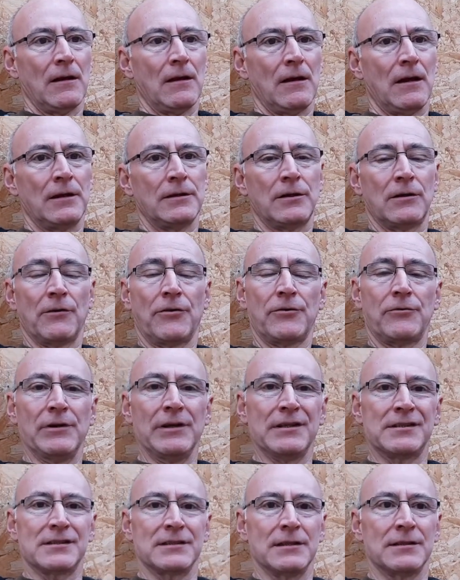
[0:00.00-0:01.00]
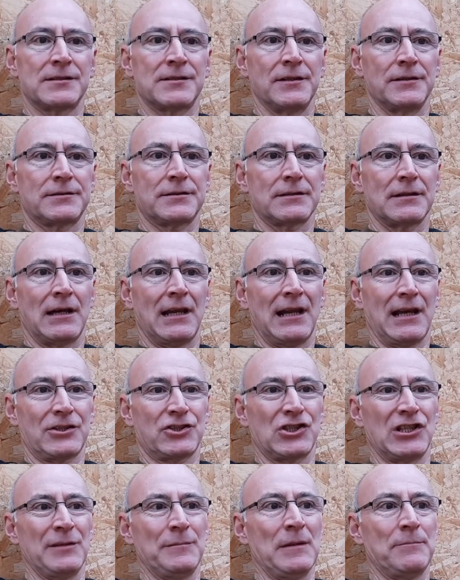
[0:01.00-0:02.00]
another reason is that I'll
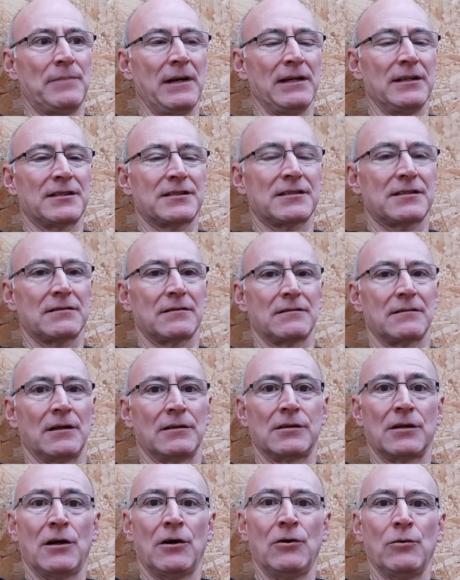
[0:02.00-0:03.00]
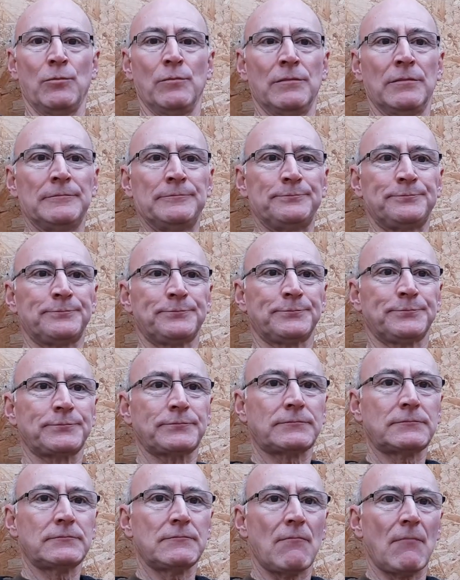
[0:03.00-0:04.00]
actually be based at home.
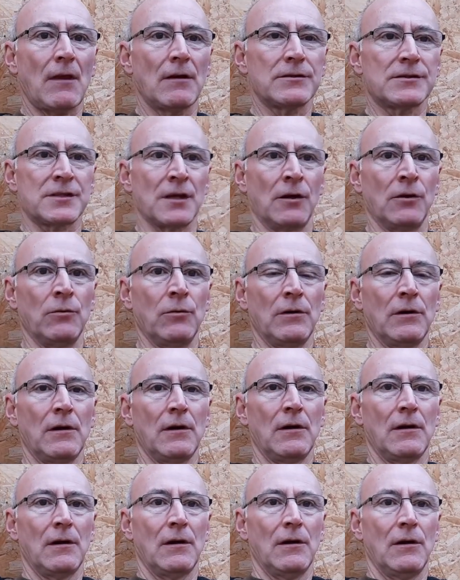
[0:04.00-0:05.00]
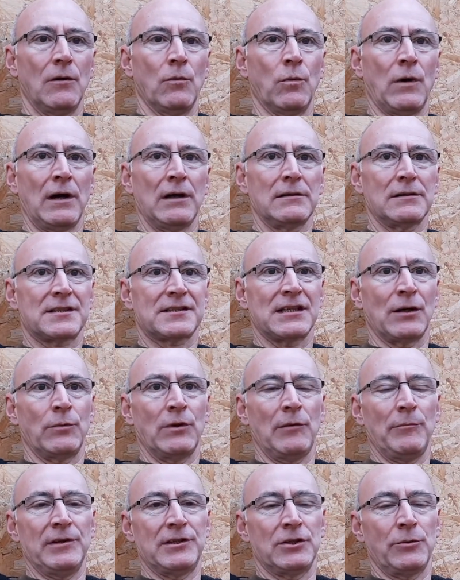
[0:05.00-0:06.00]
So whilst I
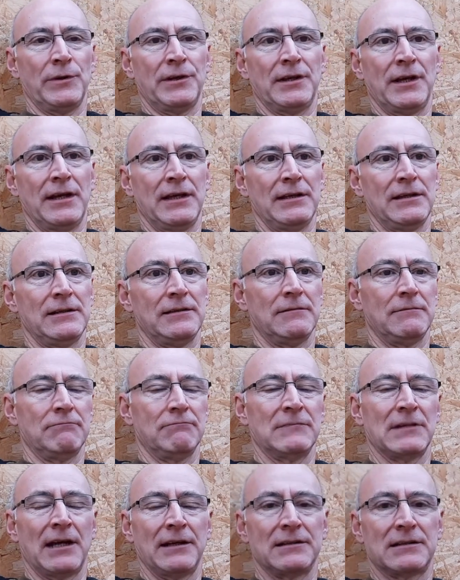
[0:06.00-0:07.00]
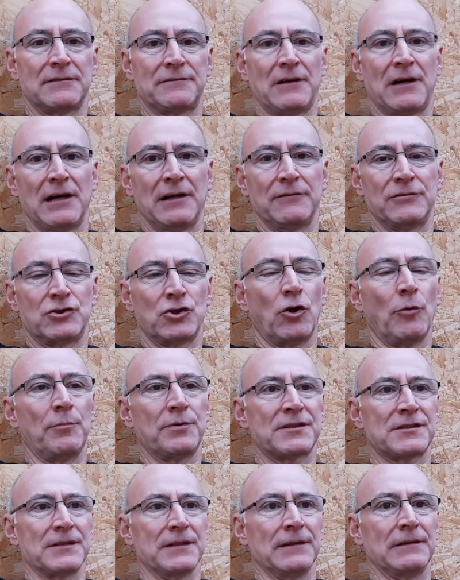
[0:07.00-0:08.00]
will be doing a 9-to-5 job
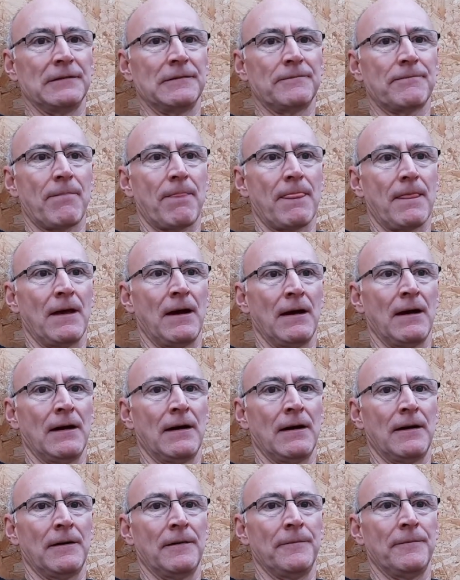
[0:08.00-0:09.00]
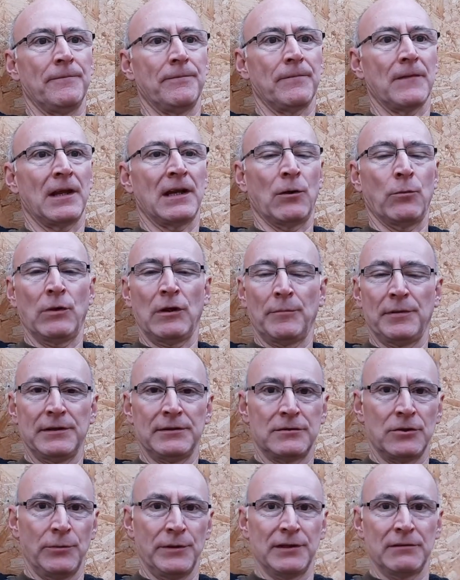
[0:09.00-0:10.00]
still, and I will be
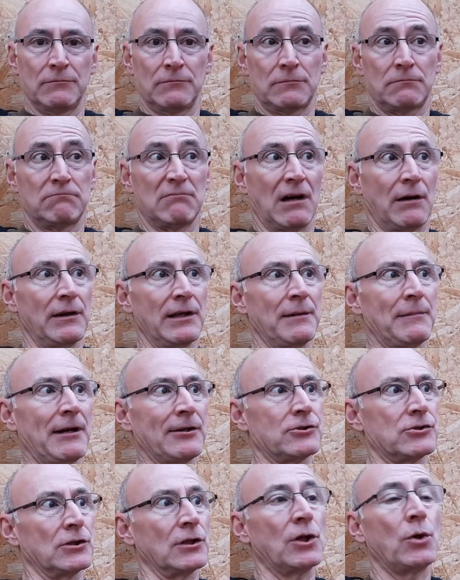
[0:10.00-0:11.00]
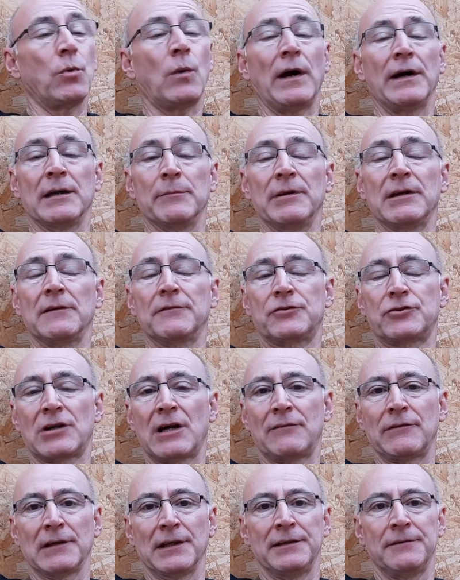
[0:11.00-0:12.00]
doing, I imagine, quite a bit of
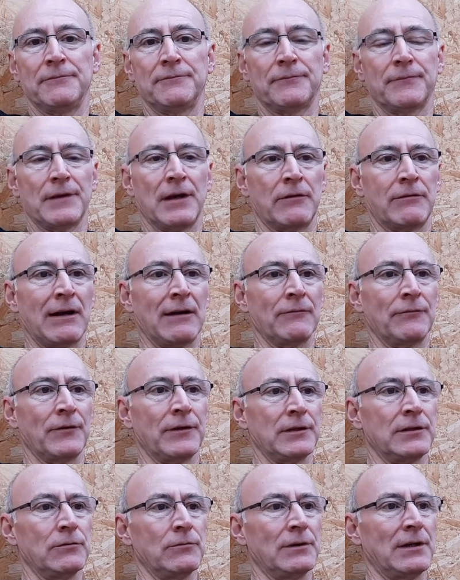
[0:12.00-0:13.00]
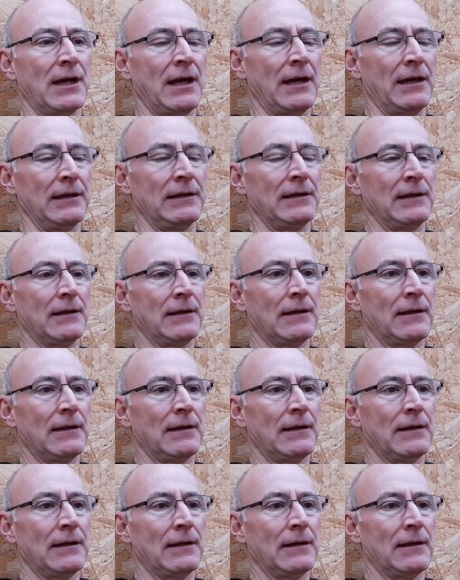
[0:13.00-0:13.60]
travelling around the UK,